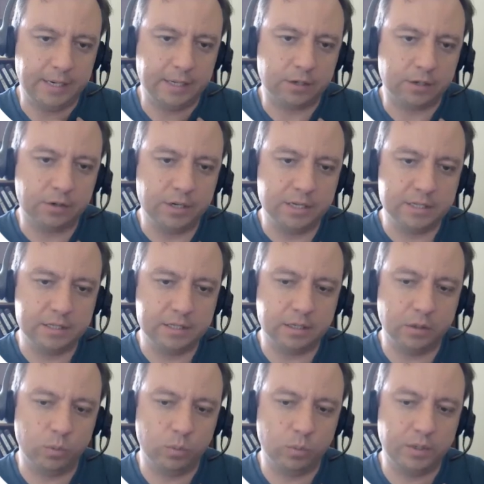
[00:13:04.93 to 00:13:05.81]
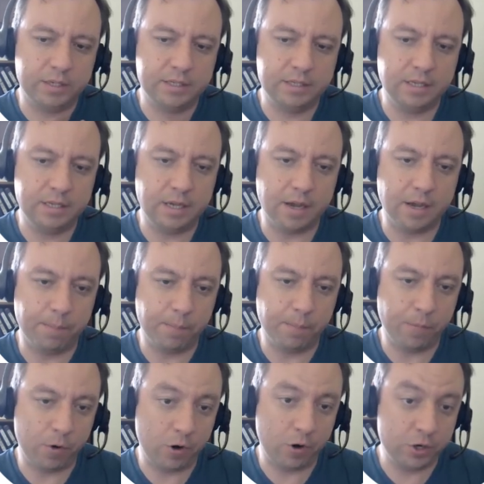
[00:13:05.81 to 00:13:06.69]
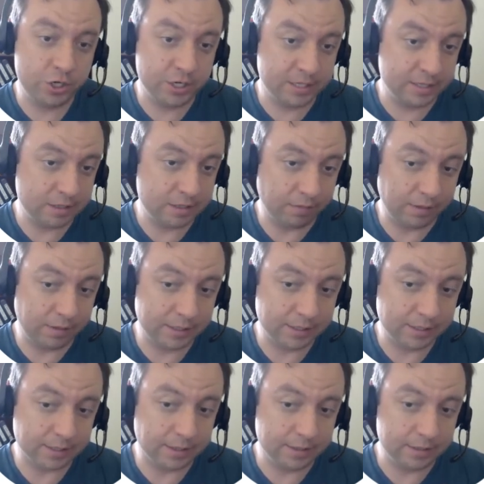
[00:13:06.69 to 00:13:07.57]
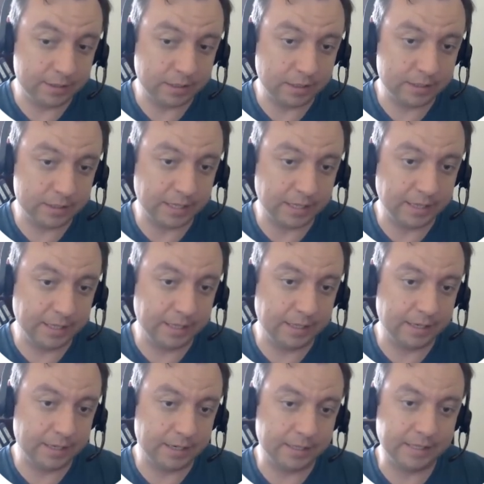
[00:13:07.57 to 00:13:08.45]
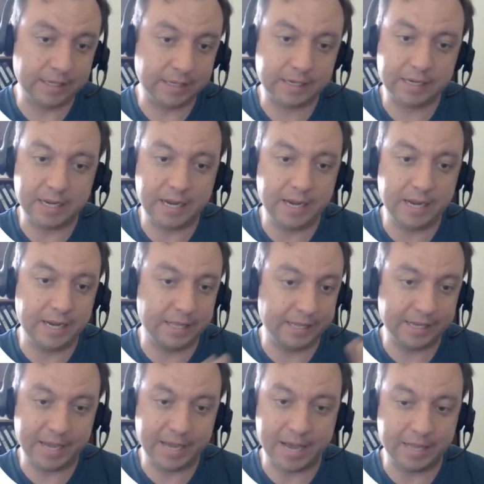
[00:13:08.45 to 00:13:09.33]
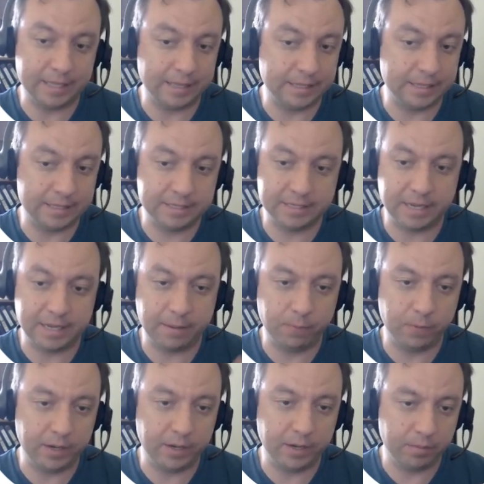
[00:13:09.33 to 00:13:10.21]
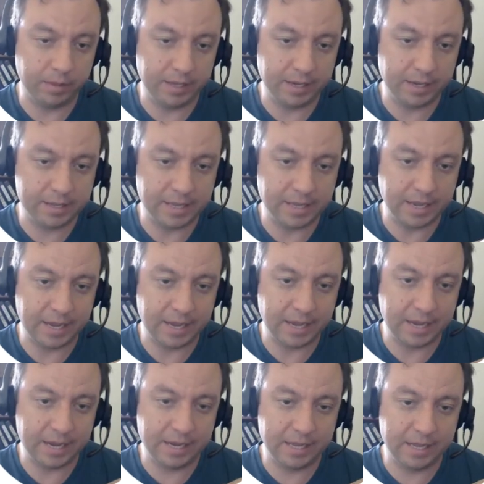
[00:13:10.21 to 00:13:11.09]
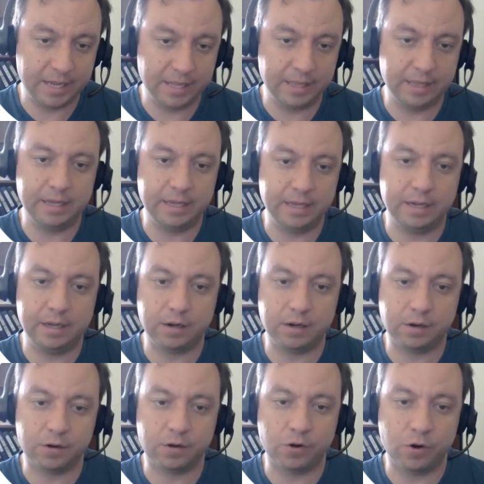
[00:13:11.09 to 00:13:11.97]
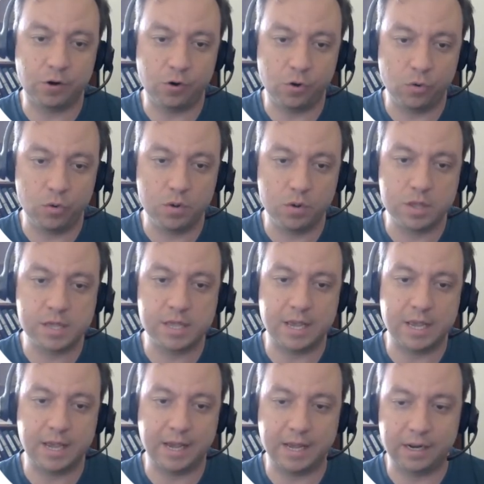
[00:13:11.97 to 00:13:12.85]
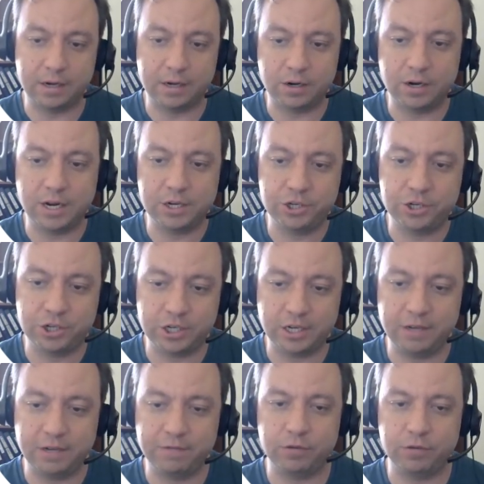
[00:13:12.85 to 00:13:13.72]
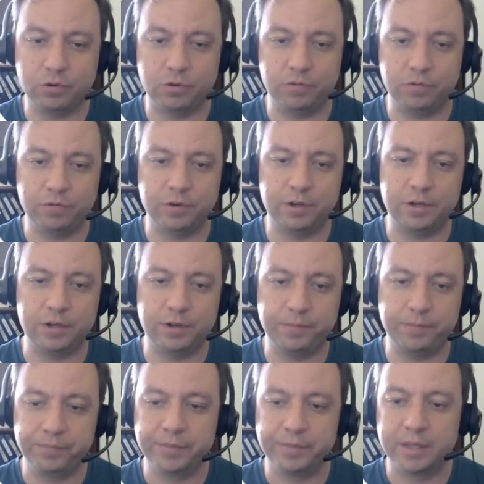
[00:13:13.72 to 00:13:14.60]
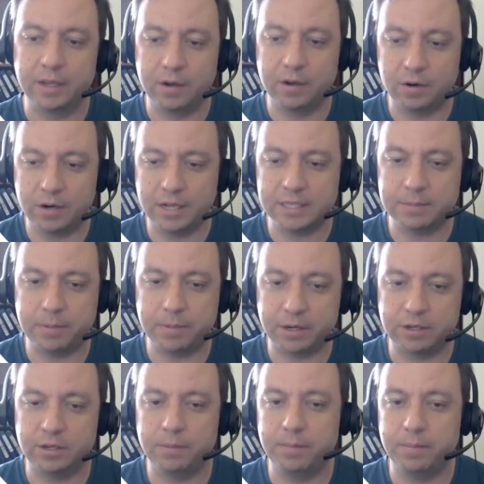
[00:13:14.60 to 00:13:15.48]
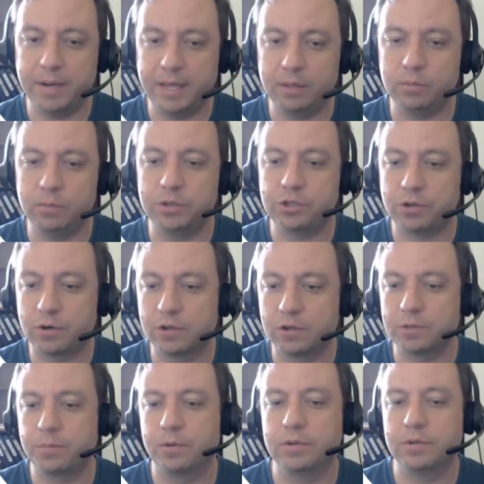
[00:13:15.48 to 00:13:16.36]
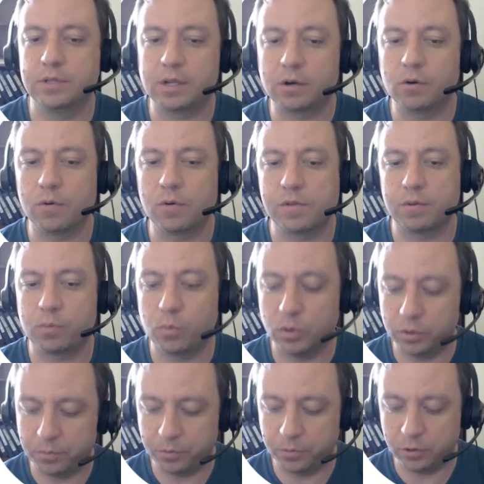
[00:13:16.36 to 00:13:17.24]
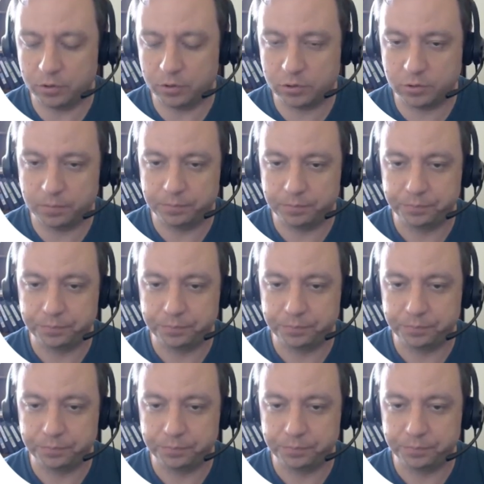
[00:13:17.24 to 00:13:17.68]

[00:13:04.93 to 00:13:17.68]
degrees, we see emergence of these clusters and then their decay, and again at the same wavelength, and the growth and redshift of a red spectral band, which corresponds to the growth of quantum dots.